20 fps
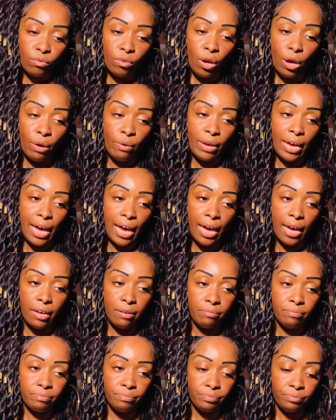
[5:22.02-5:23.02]

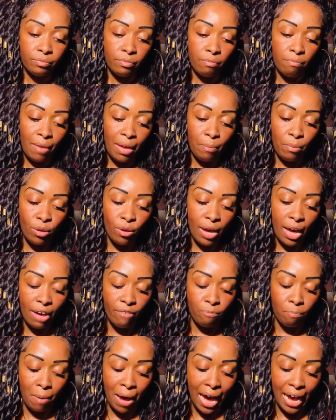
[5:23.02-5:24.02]
okay Maybe you
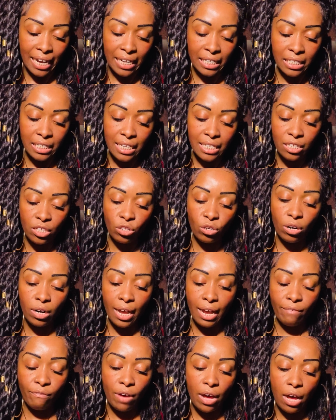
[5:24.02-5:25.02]
have Pisces in your
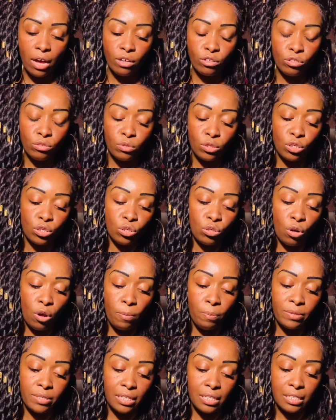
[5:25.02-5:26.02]
ninth house, which is your
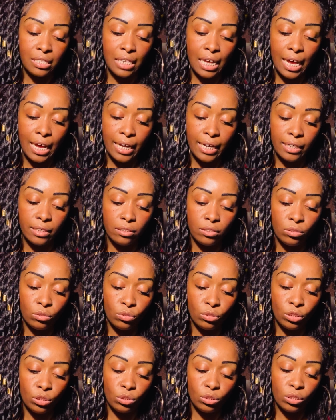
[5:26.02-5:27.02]
opposite sign, or
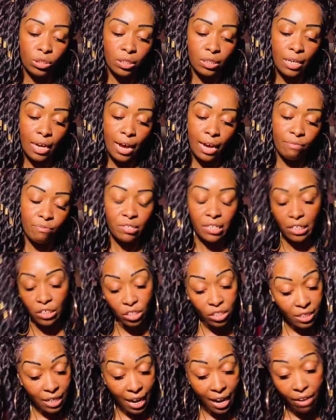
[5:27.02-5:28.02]
you could have
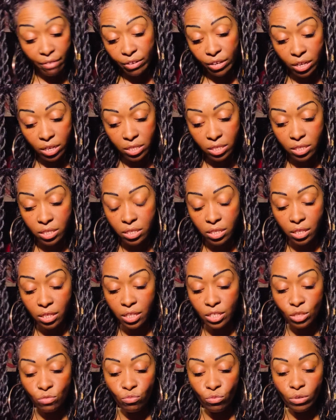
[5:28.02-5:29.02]
Sagittarius,
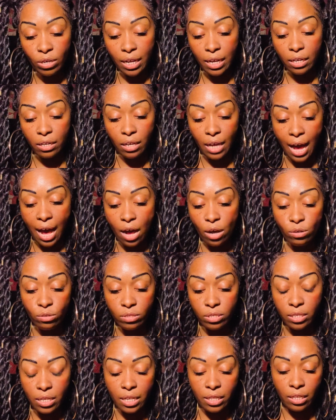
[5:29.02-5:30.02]
its ruling
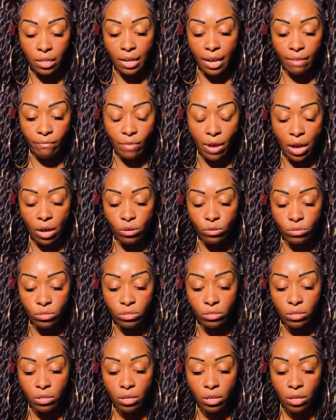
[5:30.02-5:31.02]
house in the ninth
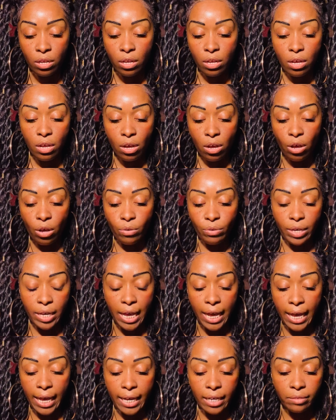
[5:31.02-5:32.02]
house.
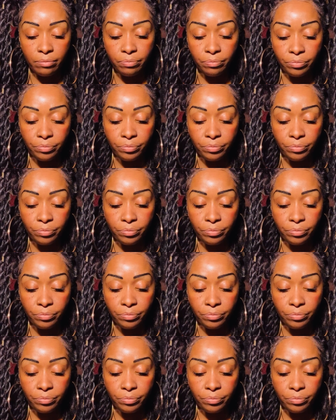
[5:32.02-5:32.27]
Okay.